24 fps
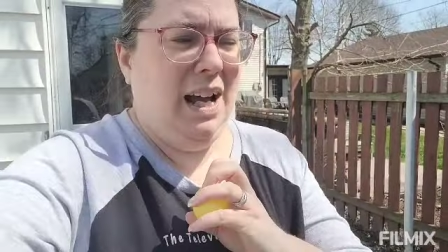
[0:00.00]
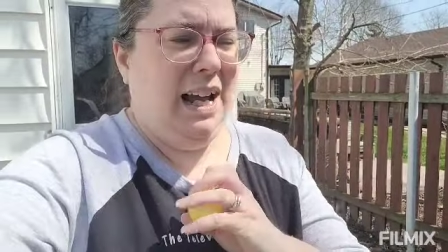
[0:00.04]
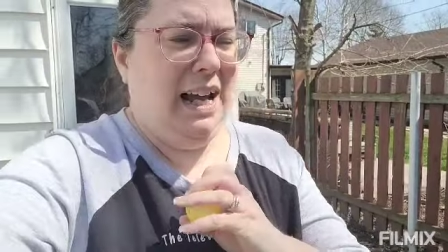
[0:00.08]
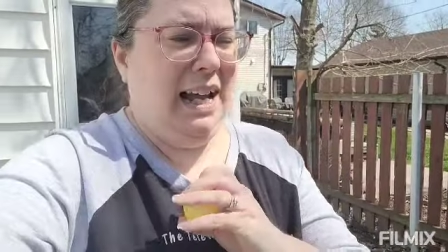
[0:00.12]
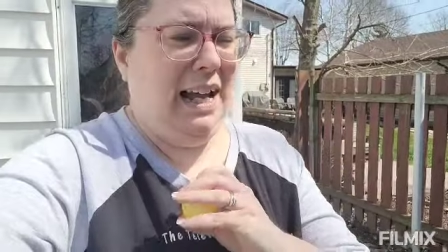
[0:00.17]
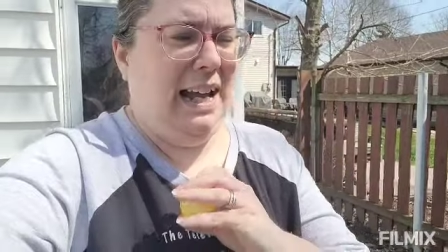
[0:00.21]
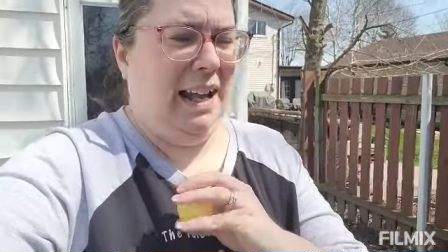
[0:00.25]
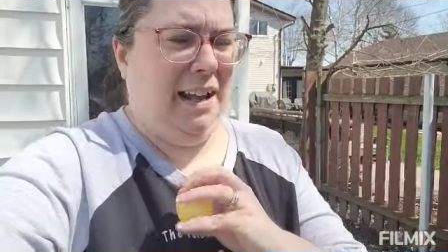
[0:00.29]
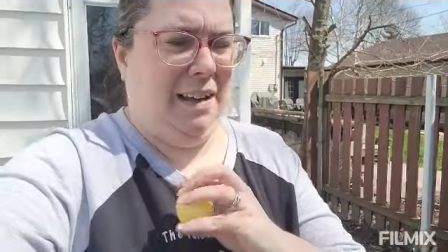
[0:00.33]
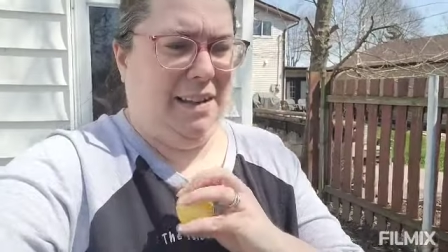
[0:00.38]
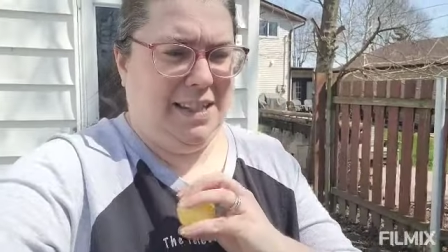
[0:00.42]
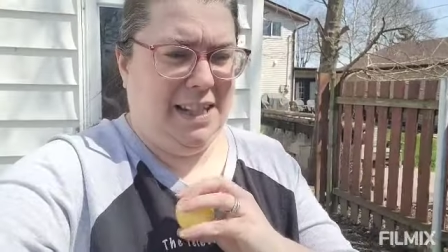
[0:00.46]

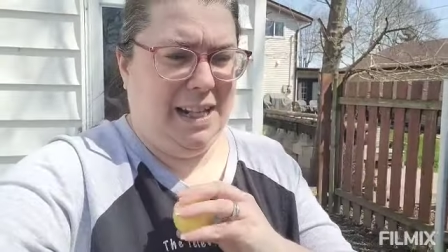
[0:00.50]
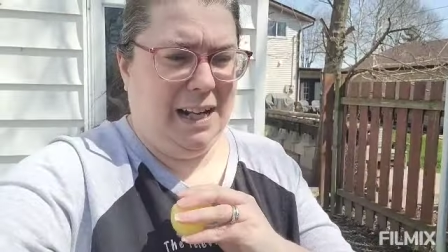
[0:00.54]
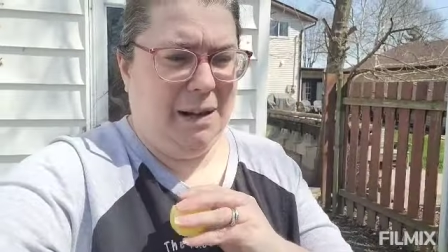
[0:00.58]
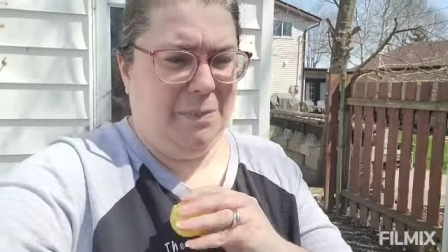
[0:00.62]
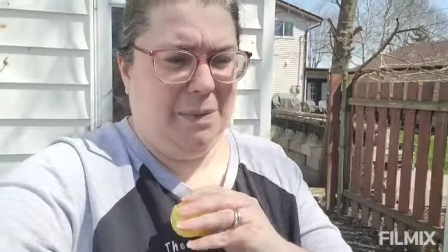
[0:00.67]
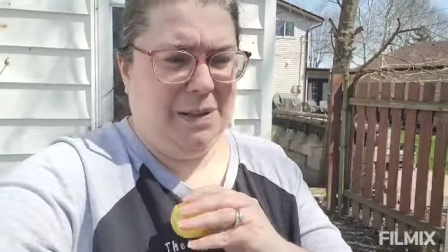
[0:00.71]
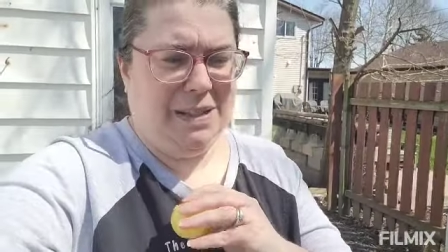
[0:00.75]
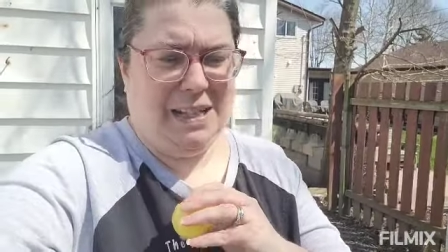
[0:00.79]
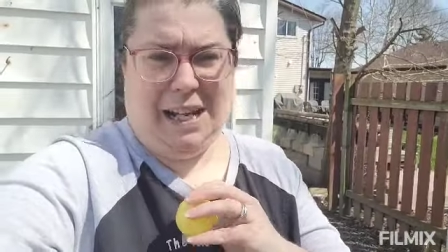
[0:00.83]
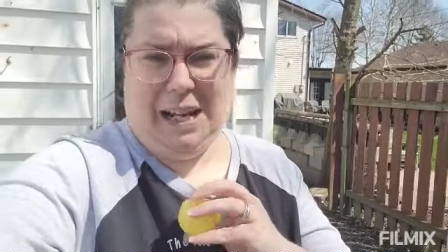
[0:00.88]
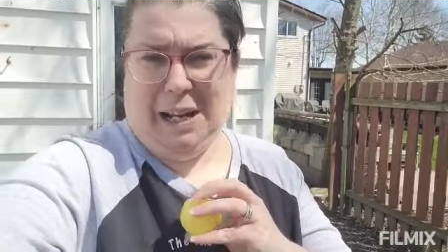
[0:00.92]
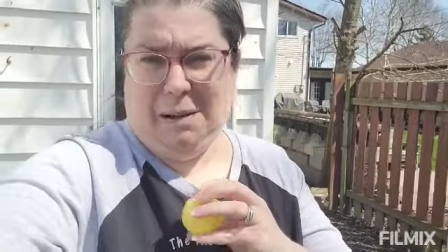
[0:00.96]
and set
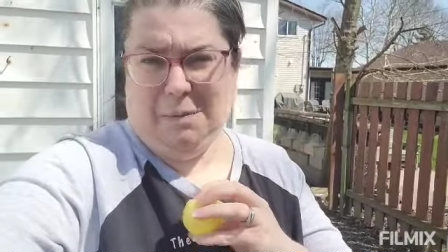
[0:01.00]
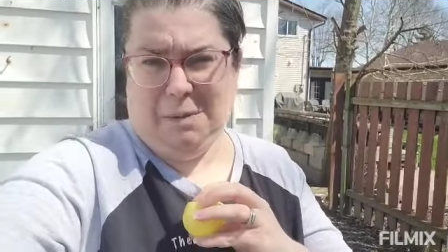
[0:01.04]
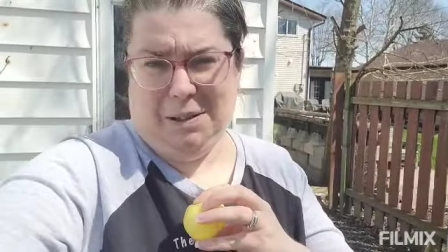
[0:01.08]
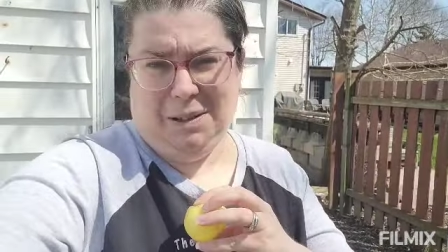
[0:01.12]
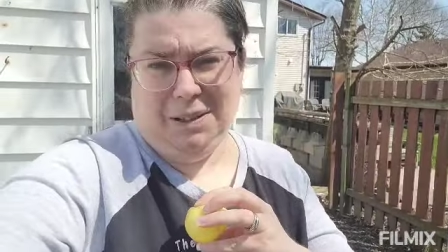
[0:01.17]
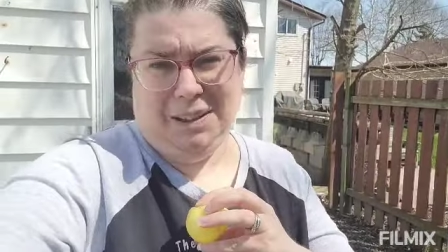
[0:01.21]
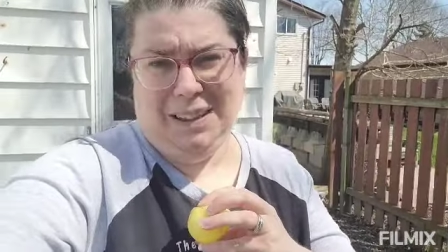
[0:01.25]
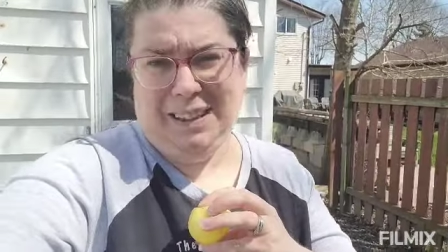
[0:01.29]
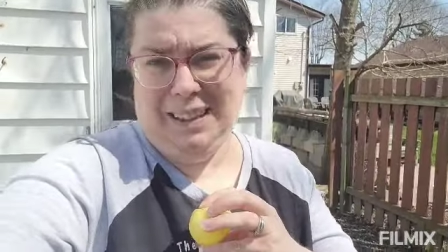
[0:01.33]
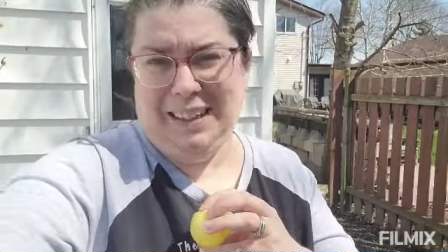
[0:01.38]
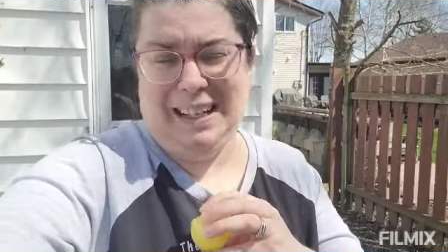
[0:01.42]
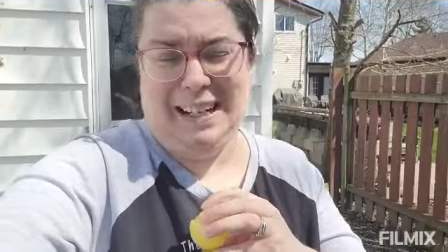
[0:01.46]
up the
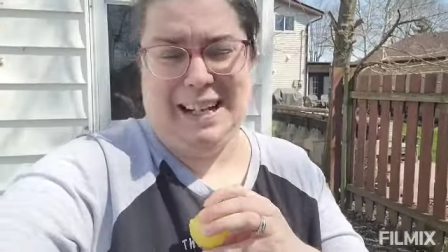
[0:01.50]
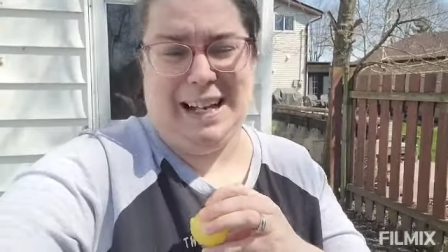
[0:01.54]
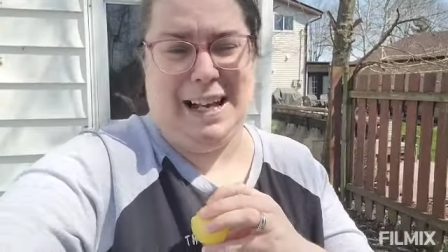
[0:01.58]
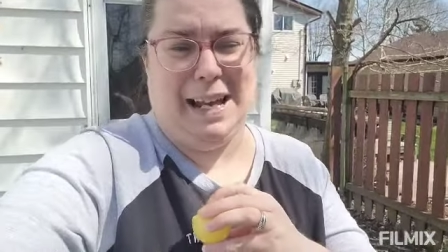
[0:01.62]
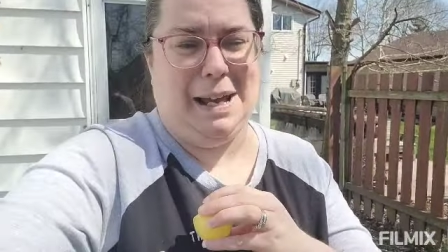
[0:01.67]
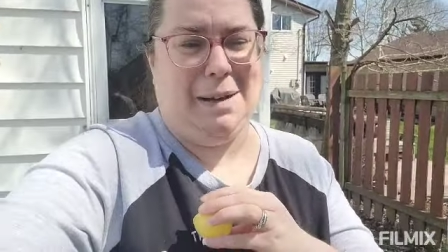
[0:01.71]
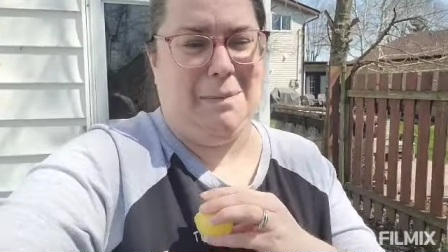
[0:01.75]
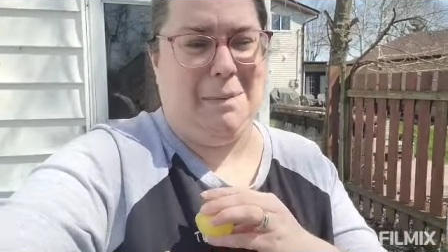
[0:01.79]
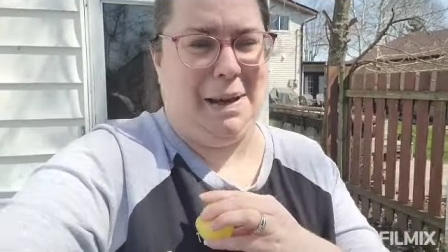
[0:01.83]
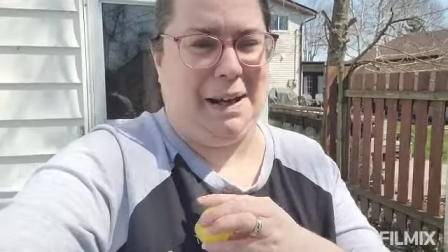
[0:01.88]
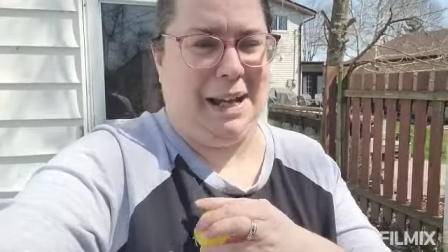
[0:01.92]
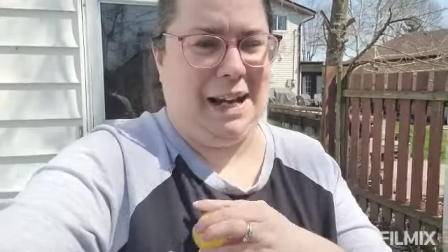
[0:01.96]
table
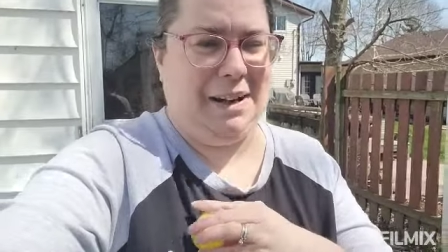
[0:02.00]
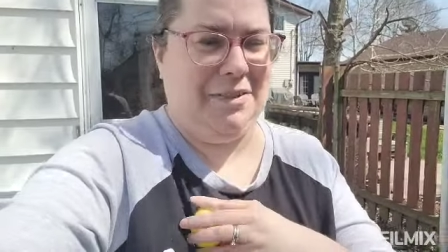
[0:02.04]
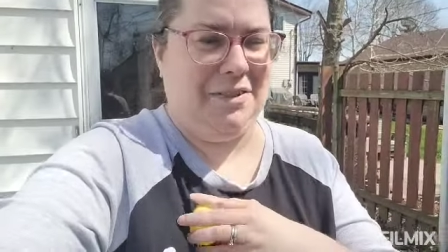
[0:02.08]
and make